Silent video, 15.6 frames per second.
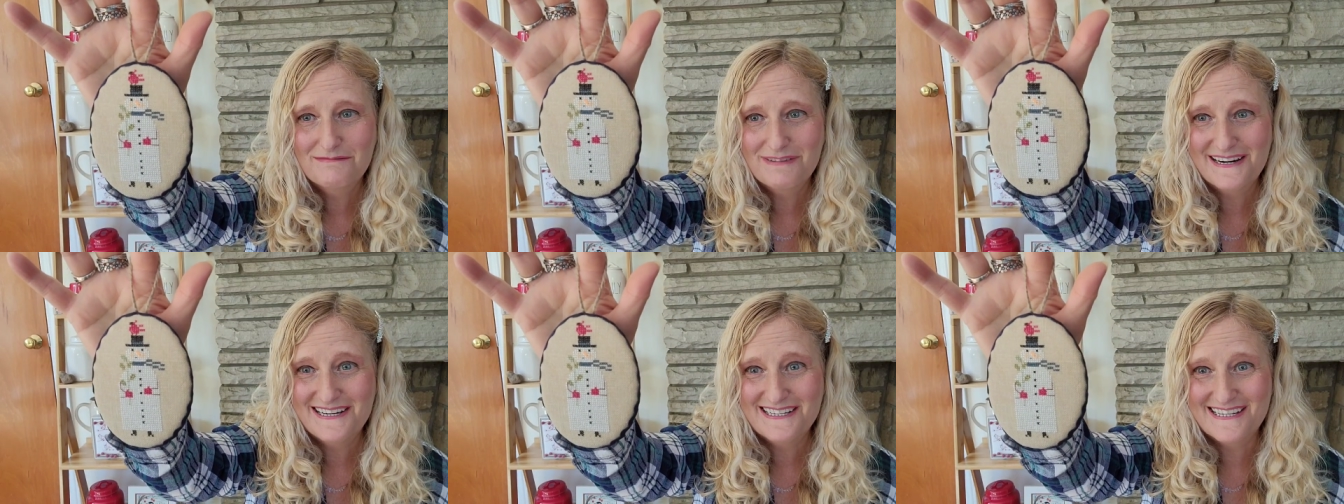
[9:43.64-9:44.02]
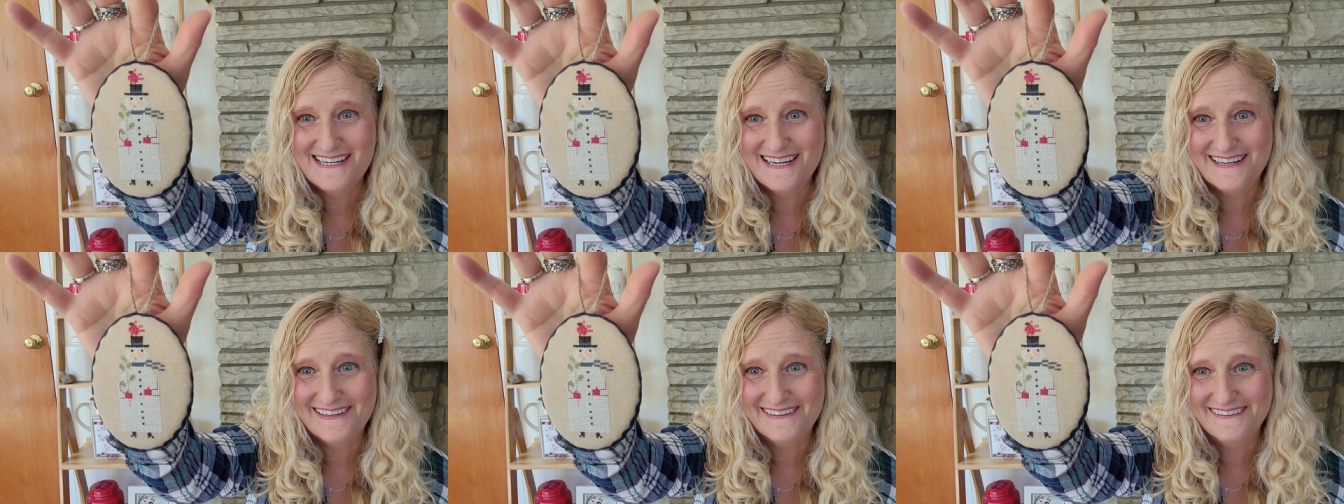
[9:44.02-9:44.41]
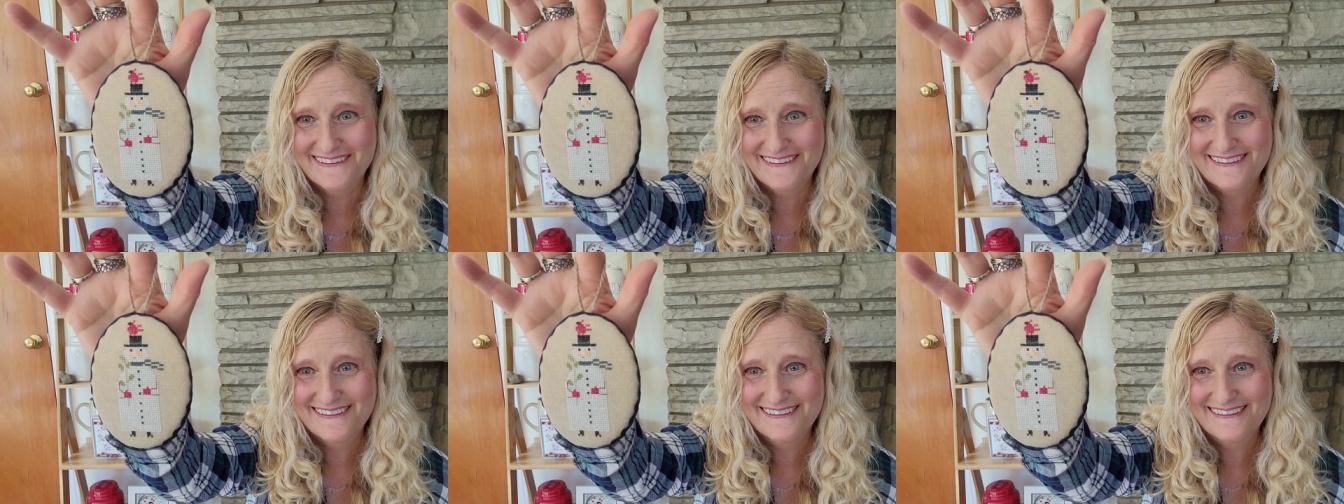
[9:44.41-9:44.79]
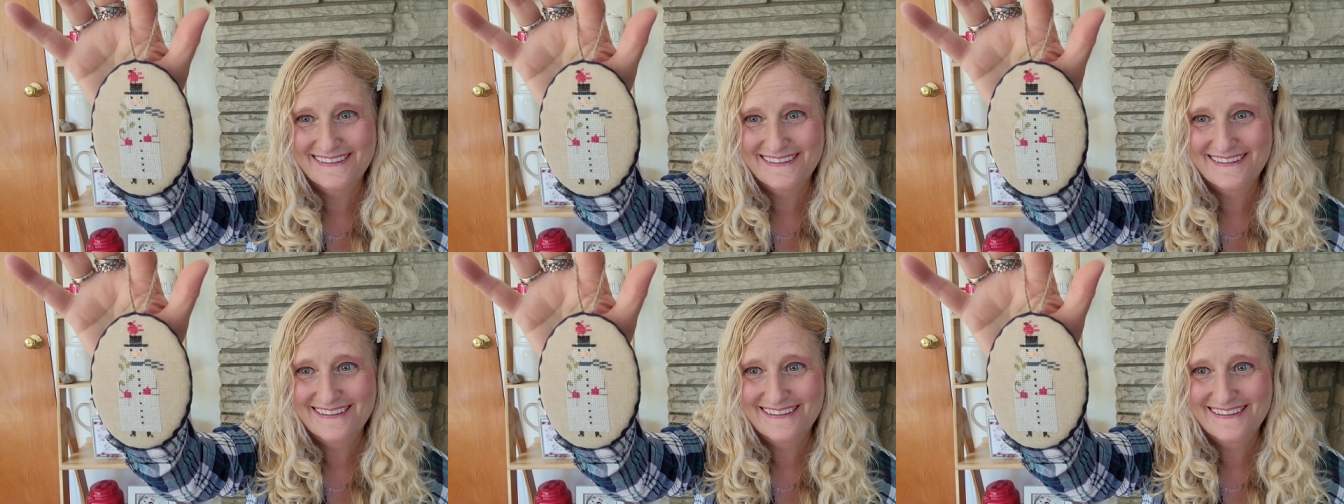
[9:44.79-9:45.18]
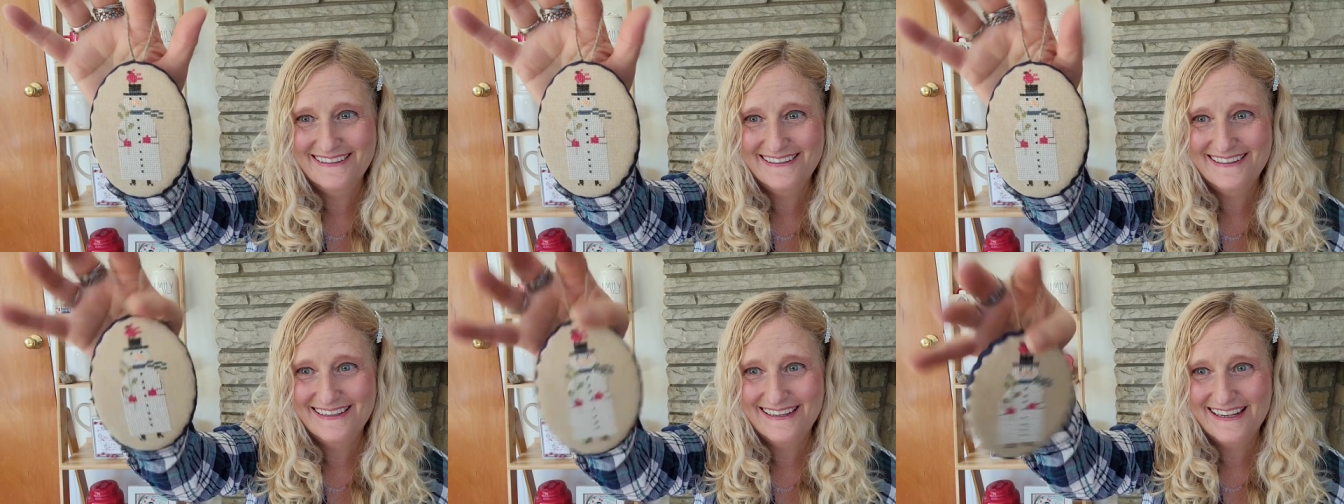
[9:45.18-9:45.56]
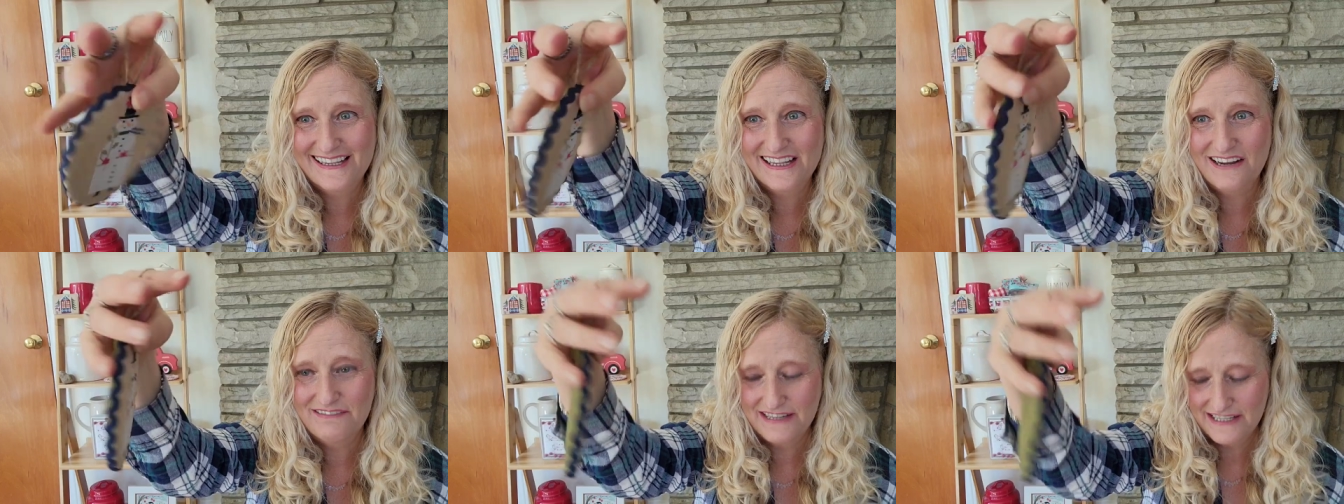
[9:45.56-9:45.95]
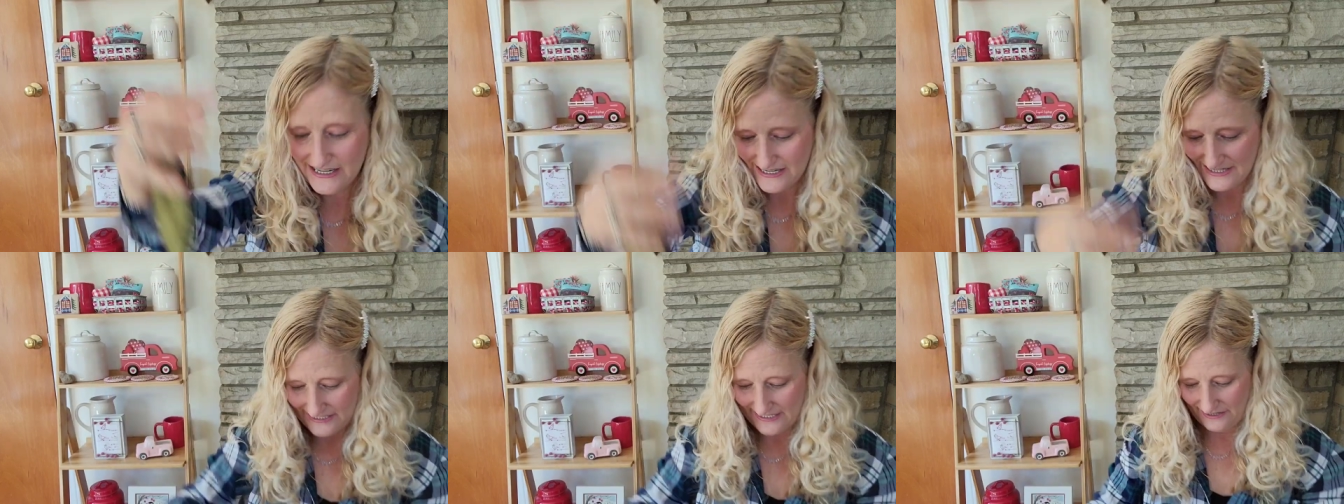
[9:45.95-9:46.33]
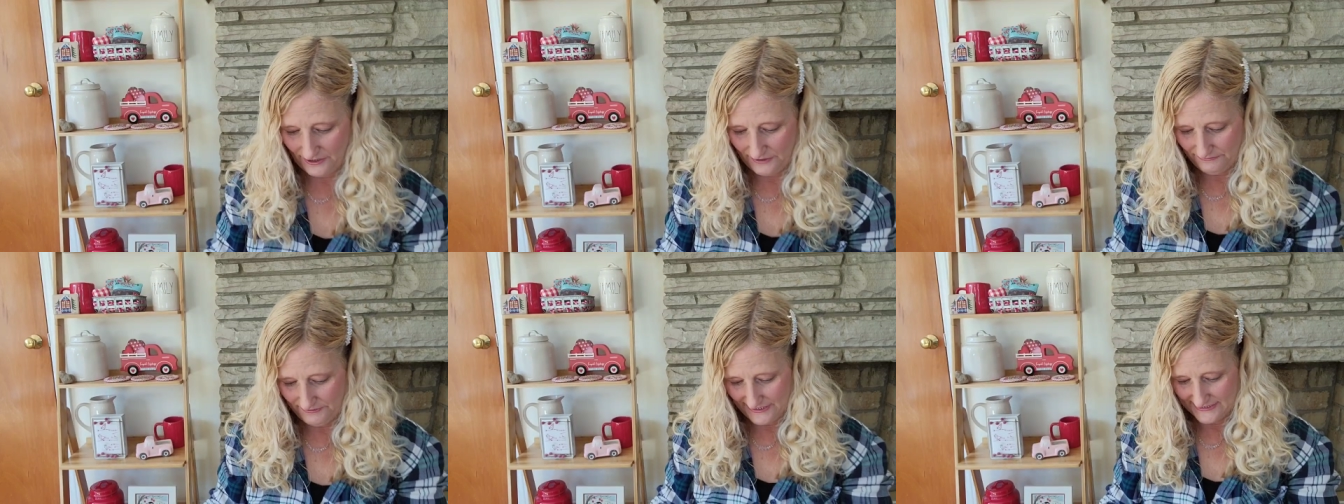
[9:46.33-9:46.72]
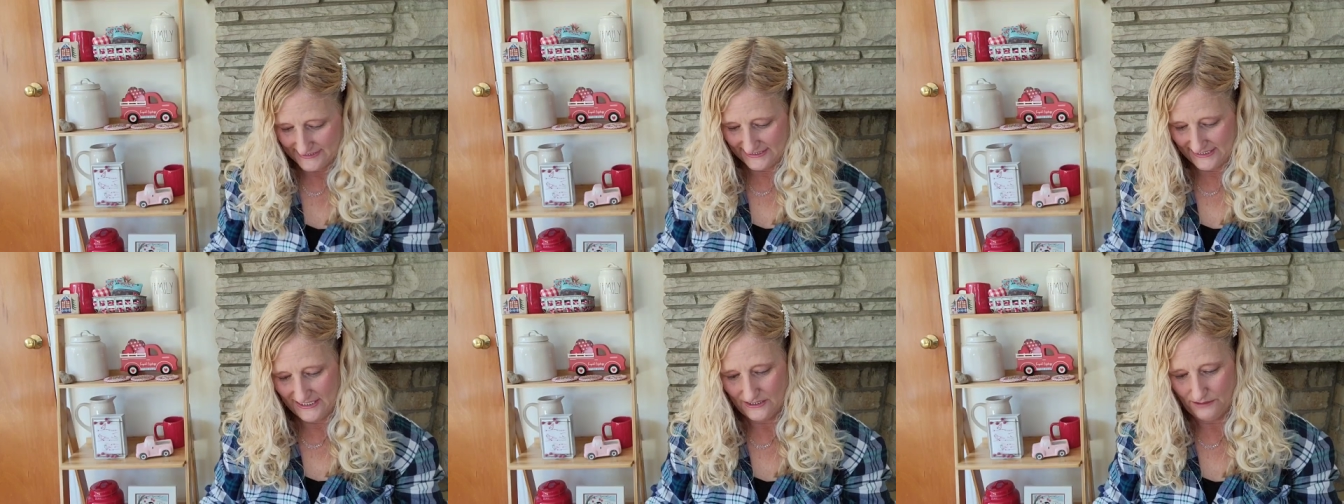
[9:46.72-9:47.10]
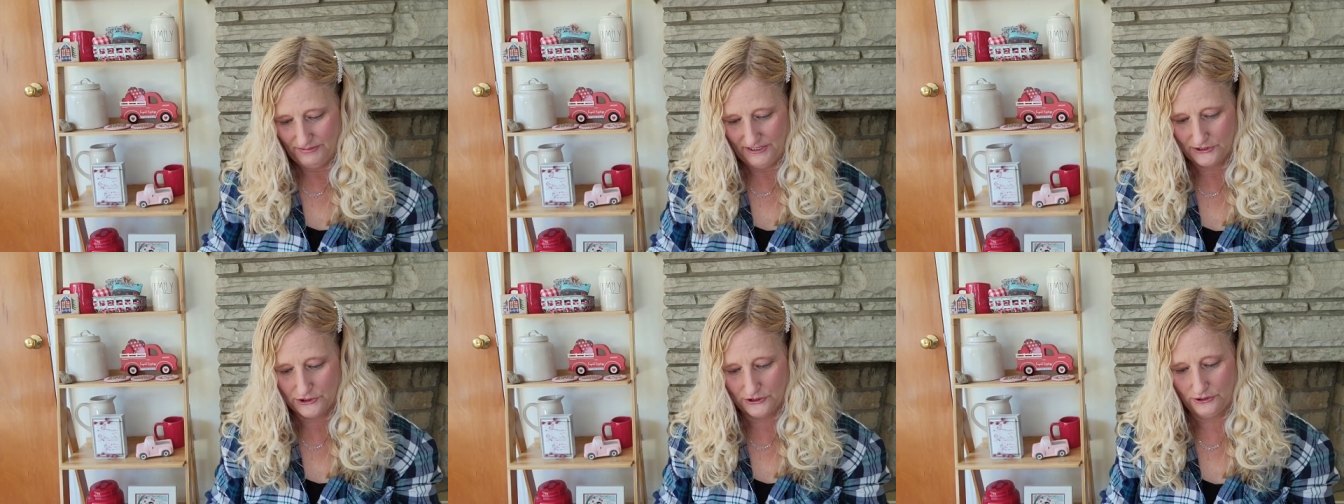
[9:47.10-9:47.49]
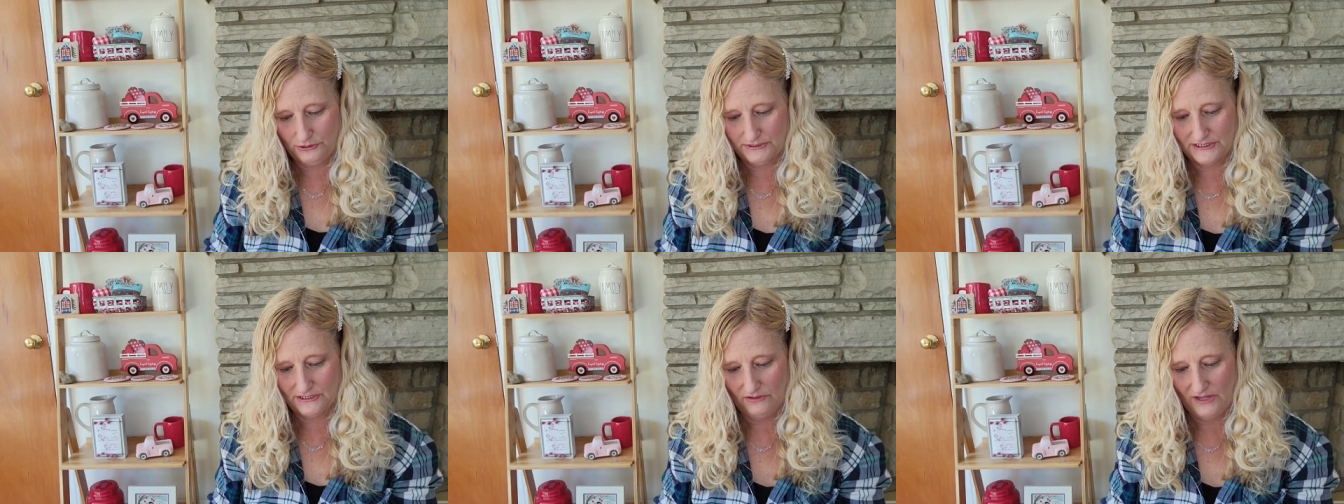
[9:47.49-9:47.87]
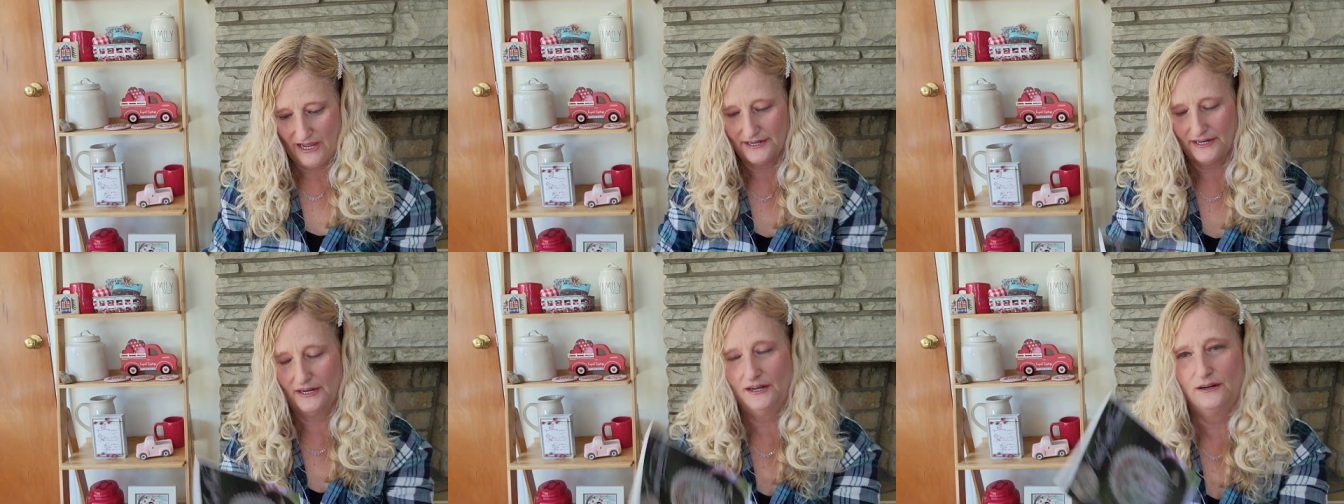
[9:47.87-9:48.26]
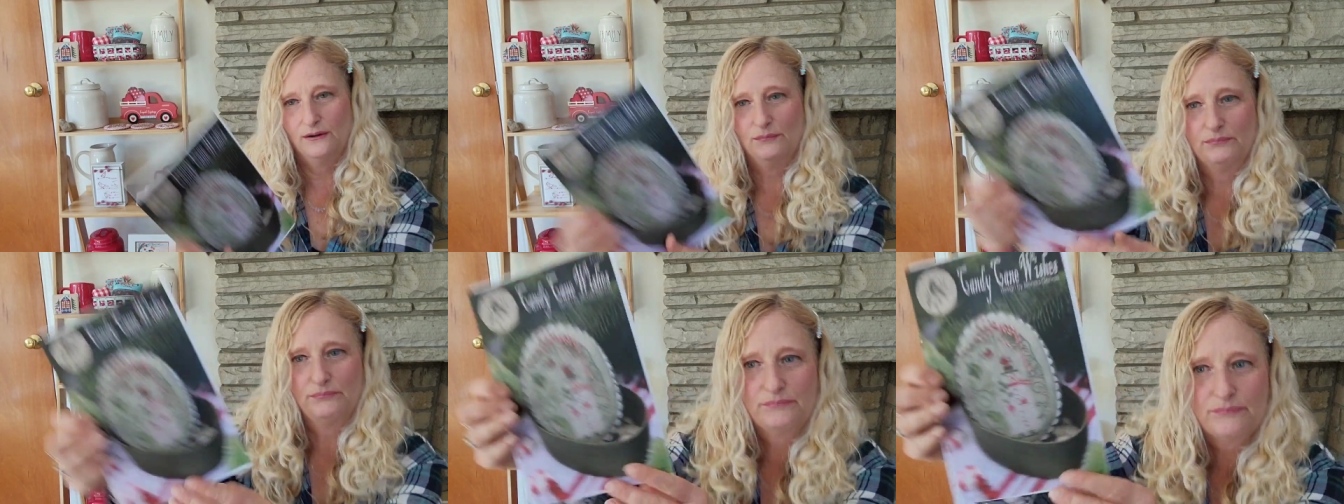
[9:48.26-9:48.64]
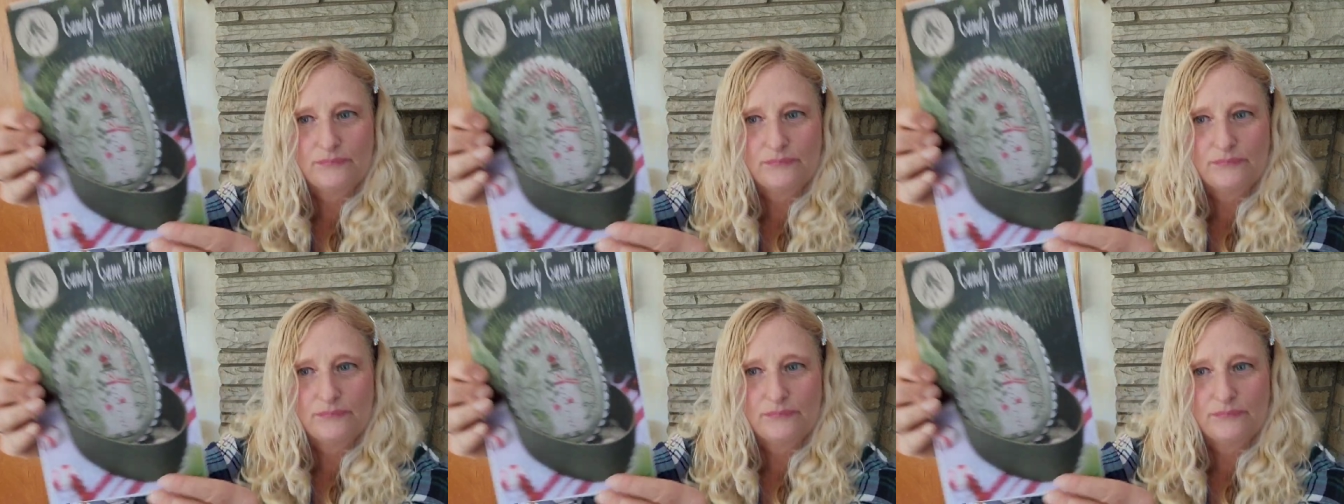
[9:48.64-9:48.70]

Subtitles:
but he's cute. I love it. Now, if you could see in the picture, there was a lot of